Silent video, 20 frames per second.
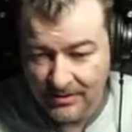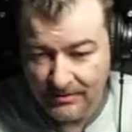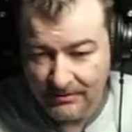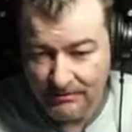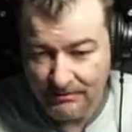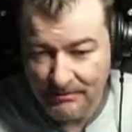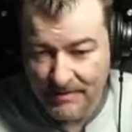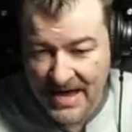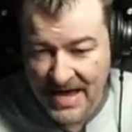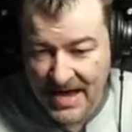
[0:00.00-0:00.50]

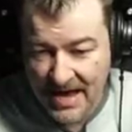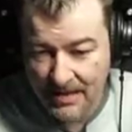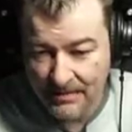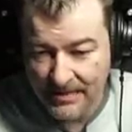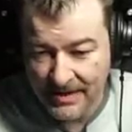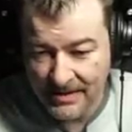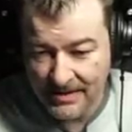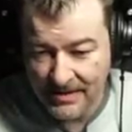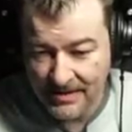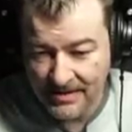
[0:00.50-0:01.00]
map
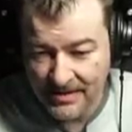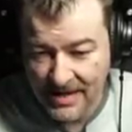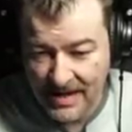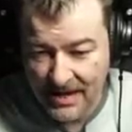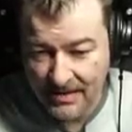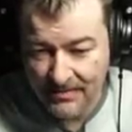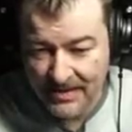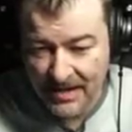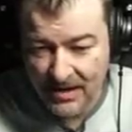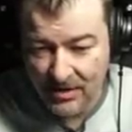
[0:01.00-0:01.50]
and then tab
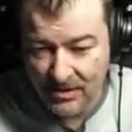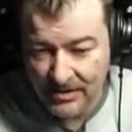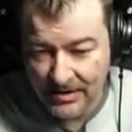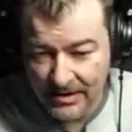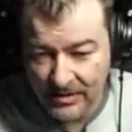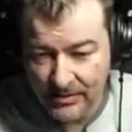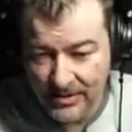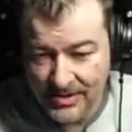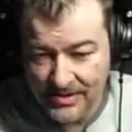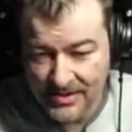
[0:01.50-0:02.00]
out. It
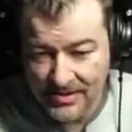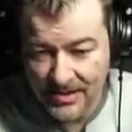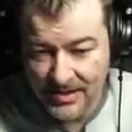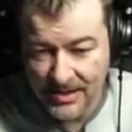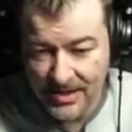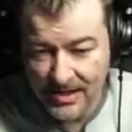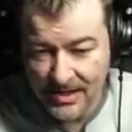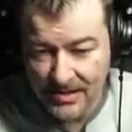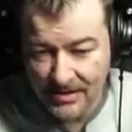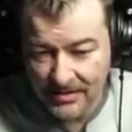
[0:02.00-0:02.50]
was
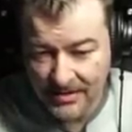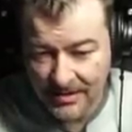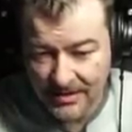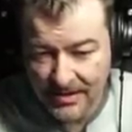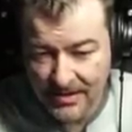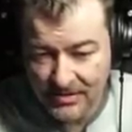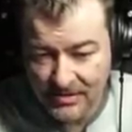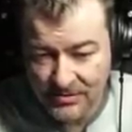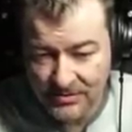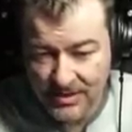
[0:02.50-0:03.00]
sunny, and now
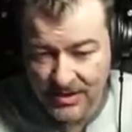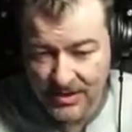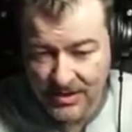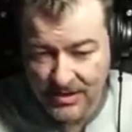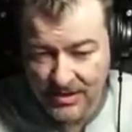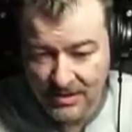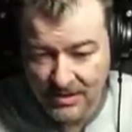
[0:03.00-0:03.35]
it's raining.